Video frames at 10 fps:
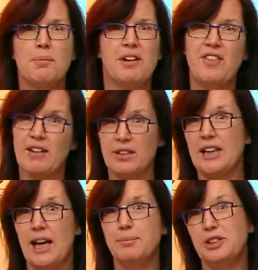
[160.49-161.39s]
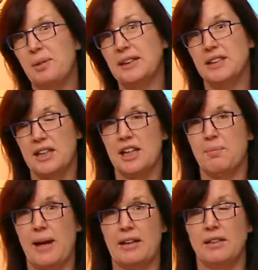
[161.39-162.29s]
but if that really helps you out to think
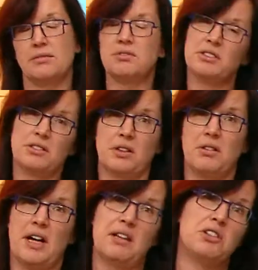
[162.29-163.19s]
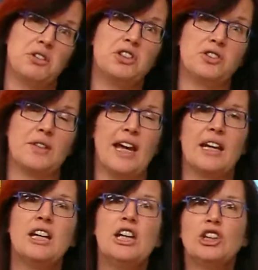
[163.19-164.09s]
about it, Okay, you could do that.